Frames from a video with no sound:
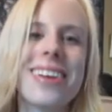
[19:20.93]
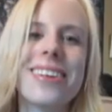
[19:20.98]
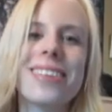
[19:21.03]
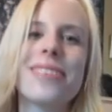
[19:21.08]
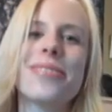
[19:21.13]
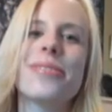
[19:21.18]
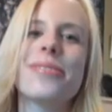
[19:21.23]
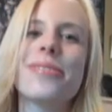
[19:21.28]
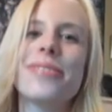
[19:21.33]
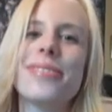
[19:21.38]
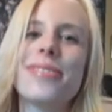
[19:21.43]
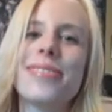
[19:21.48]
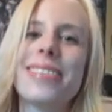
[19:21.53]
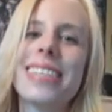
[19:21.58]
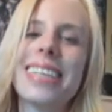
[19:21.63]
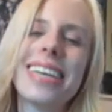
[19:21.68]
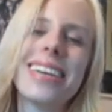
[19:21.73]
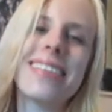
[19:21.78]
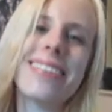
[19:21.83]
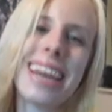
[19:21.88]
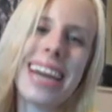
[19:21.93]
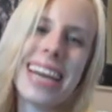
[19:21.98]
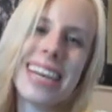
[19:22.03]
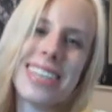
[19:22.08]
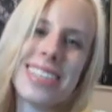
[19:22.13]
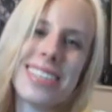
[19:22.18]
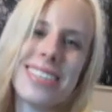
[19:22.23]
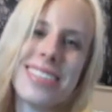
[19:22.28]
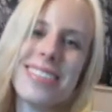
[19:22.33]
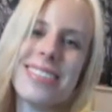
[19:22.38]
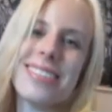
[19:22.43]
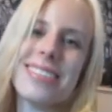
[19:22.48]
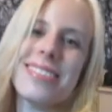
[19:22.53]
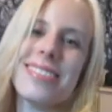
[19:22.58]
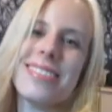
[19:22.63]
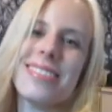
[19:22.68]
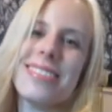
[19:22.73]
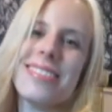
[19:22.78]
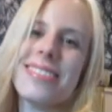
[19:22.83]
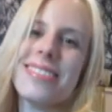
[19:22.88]
So it was really great
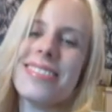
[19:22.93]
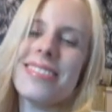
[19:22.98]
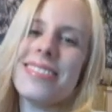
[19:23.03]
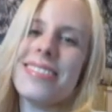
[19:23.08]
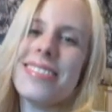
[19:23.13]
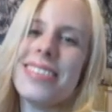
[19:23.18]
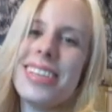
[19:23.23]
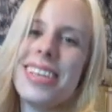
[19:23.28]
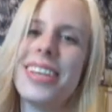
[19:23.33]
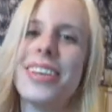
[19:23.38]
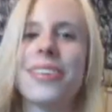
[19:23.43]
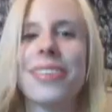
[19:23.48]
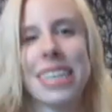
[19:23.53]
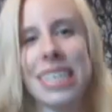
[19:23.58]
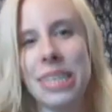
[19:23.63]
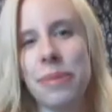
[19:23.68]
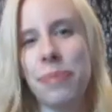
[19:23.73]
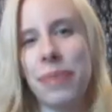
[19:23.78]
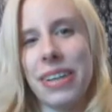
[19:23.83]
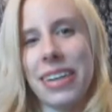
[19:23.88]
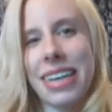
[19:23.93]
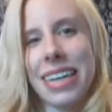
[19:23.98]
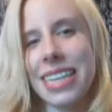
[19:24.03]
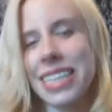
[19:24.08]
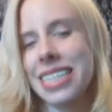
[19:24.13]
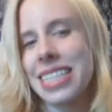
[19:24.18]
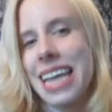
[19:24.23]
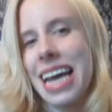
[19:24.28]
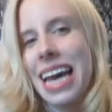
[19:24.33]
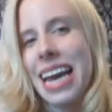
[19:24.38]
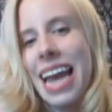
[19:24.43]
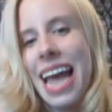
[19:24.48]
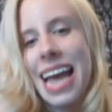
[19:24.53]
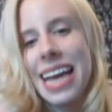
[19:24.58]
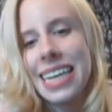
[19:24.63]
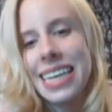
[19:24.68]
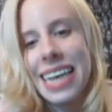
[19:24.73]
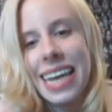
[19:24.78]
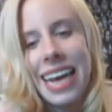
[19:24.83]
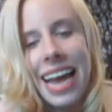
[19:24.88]
to, you know, experience that
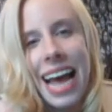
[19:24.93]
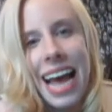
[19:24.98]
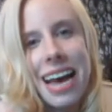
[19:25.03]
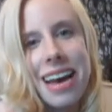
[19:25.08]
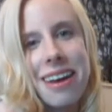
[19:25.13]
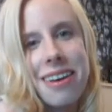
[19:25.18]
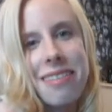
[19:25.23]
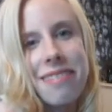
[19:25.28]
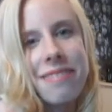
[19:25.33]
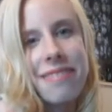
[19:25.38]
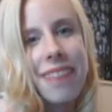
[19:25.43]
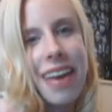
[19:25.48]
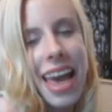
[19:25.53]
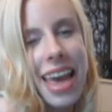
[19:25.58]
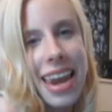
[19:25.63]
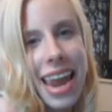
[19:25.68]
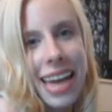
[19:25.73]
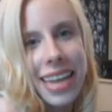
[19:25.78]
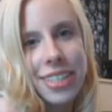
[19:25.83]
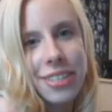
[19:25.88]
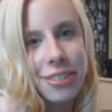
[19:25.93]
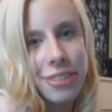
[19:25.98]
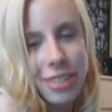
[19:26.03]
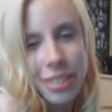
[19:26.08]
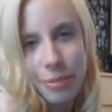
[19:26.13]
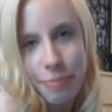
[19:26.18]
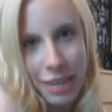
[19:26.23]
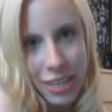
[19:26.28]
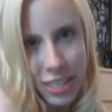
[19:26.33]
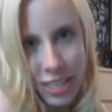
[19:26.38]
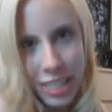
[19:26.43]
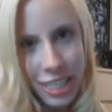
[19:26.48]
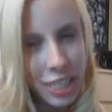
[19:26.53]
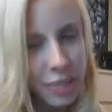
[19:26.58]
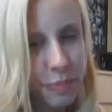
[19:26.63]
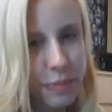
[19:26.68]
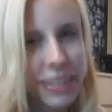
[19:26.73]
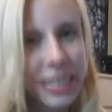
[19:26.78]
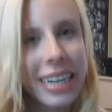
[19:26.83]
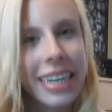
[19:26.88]
and get to have an extra special
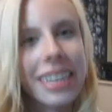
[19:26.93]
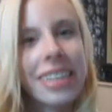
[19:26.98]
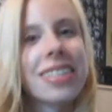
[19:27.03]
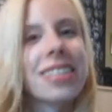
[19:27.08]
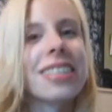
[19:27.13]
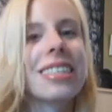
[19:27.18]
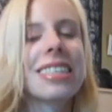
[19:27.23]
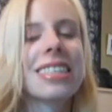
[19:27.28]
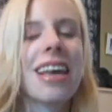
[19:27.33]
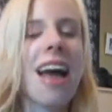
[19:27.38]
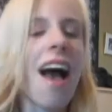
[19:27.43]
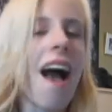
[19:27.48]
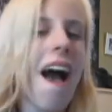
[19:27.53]
experience